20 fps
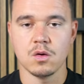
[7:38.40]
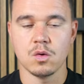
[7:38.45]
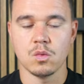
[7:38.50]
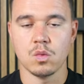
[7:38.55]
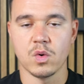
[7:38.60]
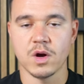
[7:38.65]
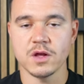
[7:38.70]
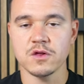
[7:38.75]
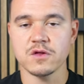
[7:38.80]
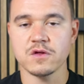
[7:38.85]

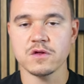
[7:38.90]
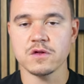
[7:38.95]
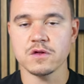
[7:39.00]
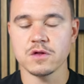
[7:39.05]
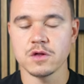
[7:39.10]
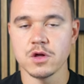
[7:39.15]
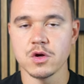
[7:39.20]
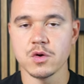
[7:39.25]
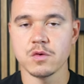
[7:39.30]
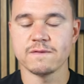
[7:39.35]
Once
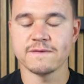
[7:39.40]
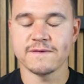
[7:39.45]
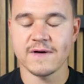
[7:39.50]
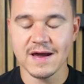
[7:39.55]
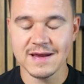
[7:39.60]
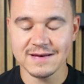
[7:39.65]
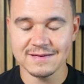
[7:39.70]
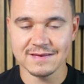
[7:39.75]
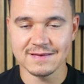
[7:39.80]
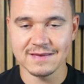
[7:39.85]
you
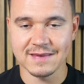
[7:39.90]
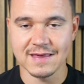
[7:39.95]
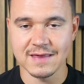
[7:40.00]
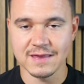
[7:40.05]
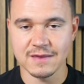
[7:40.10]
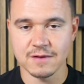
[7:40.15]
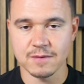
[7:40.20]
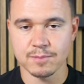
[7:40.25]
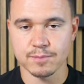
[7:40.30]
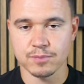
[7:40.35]
find
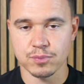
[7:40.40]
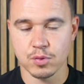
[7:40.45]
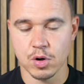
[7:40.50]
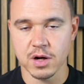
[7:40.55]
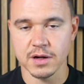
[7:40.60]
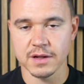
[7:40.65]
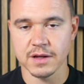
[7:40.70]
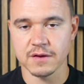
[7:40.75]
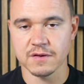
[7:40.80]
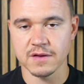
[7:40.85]
these
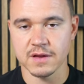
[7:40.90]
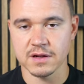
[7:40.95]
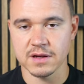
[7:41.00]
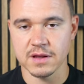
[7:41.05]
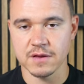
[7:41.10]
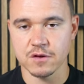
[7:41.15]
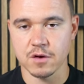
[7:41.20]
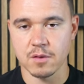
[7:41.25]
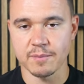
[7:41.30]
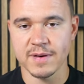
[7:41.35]
products and
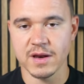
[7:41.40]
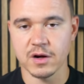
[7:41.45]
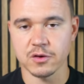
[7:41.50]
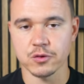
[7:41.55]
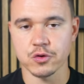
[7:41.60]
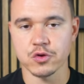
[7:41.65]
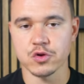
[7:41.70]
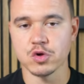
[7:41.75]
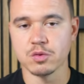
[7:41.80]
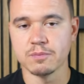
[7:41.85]
these
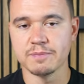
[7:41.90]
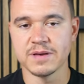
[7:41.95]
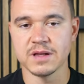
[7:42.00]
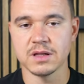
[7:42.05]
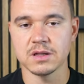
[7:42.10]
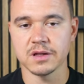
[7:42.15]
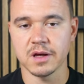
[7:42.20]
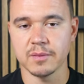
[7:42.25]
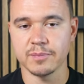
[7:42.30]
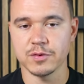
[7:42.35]
competitors, you
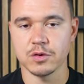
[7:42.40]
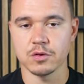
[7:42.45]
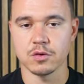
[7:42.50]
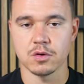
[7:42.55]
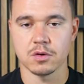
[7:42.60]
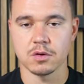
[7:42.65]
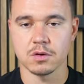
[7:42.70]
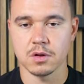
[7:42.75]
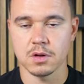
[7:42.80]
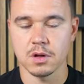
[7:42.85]
build up
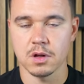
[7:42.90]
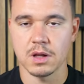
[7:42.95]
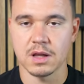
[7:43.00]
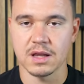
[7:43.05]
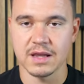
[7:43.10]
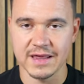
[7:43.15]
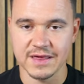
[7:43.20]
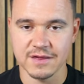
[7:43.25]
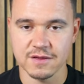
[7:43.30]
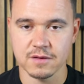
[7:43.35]
your
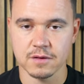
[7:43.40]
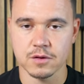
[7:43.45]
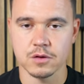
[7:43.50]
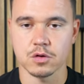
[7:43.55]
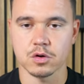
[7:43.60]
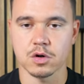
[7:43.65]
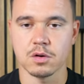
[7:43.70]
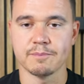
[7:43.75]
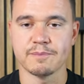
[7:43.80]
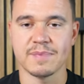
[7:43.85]
list, your
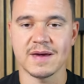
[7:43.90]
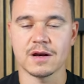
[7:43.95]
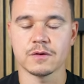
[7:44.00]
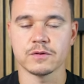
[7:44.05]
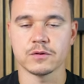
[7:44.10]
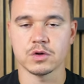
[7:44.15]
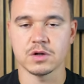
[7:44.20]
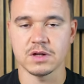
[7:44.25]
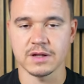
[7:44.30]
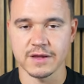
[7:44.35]

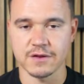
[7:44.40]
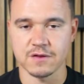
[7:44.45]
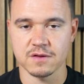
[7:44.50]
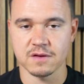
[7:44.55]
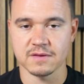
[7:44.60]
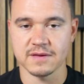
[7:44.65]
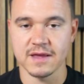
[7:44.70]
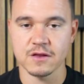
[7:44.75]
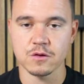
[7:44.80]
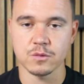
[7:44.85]
competitor list.
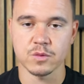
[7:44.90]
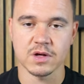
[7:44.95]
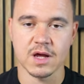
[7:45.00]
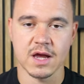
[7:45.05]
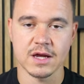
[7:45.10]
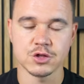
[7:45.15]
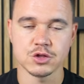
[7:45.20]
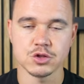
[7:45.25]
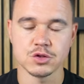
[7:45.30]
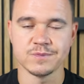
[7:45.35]
That's what
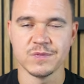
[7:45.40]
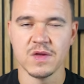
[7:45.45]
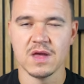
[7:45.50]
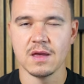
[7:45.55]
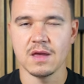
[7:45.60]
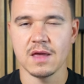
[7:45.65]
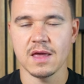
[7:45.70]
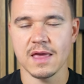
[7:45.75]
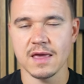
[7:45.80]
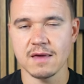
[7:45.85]
I do.
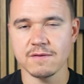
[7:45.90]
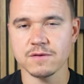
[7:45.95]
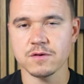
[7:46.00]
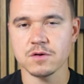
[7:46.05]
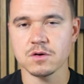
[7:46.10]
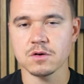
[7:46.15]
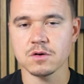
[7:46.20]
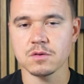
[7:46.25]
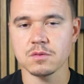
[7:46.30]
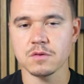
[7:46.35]
If
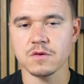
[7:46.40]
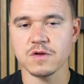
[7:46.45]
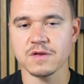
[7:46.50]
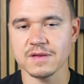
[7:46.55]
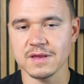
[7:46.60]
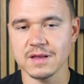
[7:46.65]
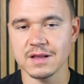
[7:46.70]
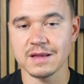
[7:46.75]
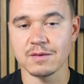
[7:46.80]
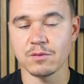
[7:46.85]
you're
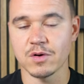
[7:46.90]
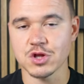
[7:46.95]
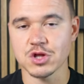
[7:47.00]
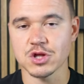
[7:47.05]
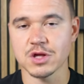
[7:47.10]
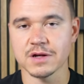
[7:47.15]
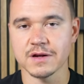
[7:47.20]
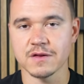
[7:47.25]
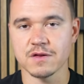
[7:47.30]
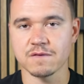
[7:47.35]
still
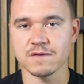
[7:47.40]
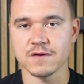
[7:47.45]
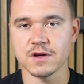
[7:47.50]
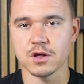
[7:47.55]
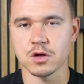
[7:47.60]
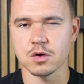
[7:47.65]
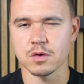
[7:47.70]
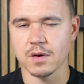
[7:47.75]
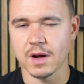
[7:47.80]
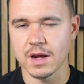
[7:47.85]
watching this
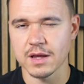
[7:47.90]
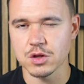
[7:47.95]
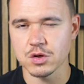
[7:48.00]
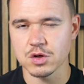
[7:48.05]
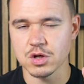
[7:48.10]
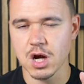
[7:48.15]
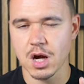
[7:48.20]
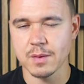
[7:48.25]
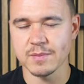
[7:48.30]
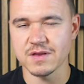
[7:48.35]
video and you
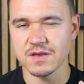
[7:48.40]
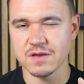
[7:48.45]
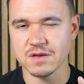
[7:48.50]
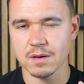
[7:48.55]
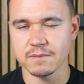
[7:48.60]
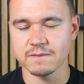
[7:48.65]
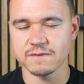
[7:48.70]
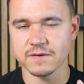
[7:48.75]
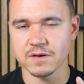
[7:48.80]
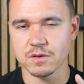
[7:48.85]
comment
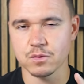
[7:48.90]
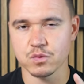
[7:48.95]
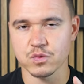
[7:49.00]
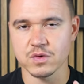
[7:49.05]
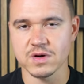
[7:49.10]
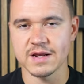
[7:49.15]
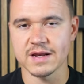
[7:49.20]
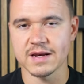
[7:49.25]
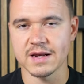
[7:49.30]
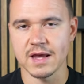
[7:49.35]
something
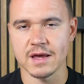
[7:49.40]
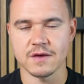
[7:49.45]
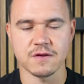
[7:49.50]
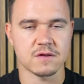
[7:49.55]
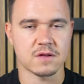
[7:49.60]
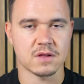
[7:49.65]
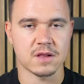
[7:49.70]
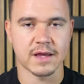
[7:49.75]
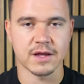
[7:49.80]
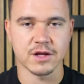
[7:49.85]
really
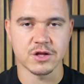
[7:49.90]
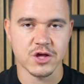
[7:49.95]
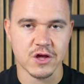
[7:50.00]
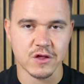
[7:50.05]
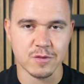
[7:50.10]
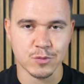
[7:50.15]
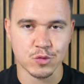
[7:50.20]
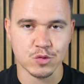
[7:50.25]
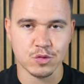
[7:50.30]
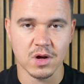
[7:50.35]
nice, like
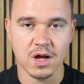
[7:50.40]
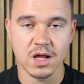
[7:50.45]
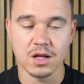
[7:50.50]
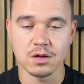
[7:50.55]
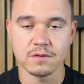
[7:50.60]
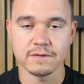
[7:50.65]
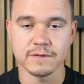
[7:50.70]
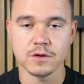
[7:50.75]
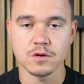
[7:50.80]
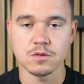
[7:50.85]
Jesper, I
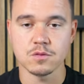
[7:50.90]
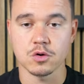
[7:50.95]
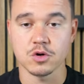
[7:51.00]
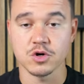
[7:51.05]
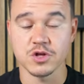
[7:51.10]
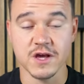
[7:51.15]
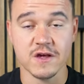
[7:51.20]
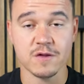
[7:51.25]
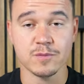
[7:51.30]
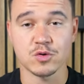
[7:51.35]
love you, or
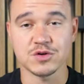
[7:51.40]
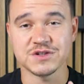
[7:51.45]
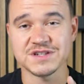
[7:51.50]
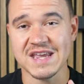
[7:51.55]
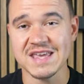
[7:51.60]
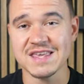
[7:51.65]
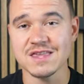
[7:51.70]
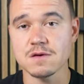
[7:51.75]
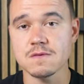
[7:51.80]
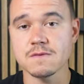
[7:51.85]
Jesper,
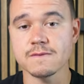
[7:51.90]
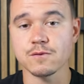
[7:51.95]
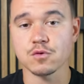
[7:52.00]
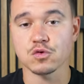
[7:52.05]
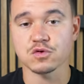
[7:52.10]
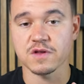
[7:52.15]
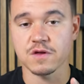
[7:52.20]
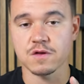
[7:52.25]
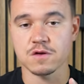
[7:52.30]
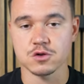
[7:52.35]
thank you for
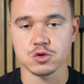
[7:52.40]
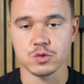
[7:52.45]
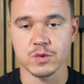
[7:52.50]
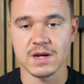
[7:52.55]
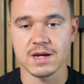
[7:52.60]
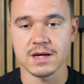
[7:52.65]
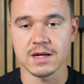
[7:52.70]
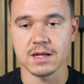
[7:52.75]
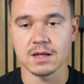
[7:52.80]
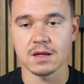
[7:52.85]
this
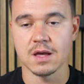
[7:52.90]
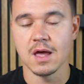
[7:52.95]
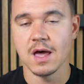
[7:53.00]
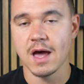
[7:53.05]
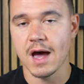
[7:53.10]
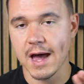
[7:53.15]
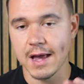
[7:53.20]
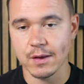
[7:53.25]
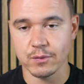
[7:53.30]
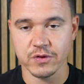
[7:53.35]
training,
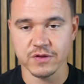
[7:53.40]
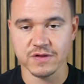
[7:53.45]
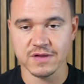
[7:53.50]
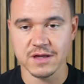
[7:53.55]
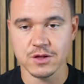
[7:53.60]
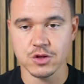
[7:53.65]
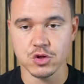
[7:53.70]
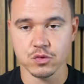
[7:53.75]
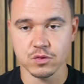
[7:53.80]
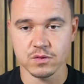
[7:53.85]
I will
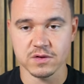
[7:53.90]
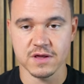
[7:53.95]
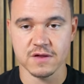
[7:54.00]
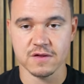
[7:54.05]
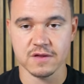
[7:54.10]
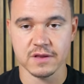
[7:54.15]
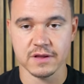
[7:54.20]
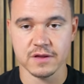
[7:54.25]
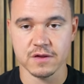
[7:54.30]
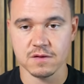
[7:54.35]
send you
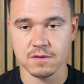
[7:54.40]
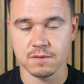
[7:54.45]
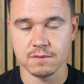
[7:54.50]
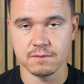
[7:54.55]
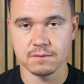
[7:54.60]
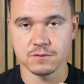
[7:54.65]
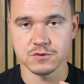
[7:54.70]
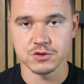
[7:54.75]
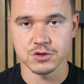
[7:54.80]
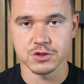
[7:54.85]
this list
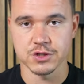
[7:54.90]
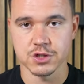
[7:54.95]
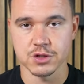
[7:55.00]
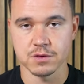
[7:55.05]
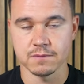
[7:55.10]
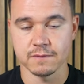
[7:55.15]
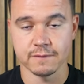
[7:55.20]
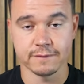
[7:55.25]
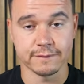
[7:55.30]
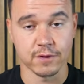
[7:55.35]
to you
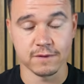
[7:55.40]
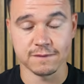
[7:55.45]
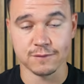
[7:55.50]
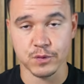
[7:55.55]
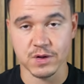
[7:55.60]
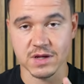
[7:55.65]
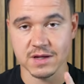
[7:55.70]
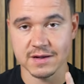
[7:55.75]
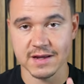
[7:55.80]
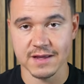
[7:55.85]
for
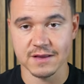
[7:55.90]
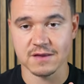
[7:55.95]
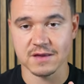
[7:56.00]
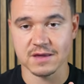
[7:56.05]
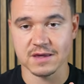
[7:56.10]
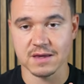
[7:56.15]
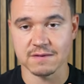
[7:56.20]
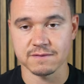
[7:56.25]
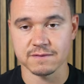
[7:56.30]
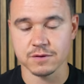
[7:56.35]
free. That's a
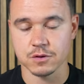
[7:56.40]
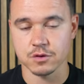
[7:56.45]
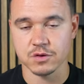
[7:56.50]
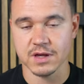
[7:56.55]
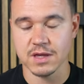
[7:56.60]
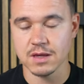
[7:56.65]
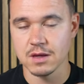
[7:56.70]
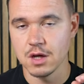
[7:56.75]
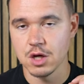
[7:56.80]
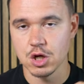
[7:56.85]
gift,
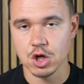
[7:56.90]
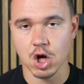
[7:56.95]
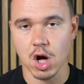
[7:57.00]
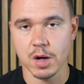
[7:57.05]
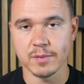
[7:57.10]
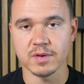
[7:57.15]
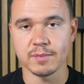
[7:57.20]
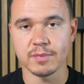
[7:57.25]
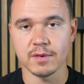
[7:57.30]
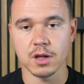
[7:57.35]
okay?
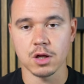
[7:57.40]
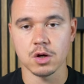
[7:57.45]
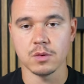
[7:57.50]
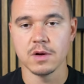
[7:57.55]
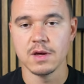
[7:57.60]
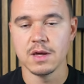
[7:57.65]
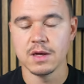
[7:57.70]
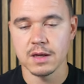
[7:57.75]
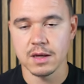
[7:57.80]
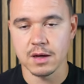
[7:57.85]
Comment below
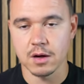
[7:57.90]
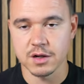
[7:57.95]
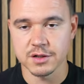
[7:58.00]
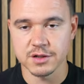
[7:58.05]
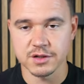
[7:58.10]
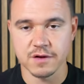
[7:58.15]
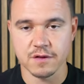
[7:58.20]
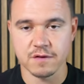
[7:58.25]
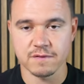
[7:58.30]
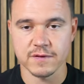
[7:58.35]

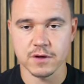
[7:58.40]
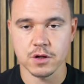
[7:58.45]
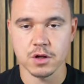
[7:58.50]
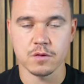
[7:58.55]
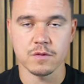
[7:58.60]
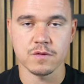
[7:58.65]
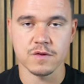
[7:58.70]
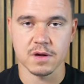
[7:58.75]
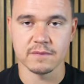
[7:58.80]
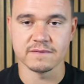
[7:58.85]
under this video
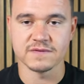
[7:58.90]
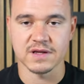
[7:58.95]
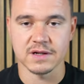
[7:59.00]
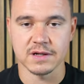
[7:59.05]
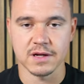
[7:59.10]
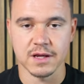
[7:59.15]
something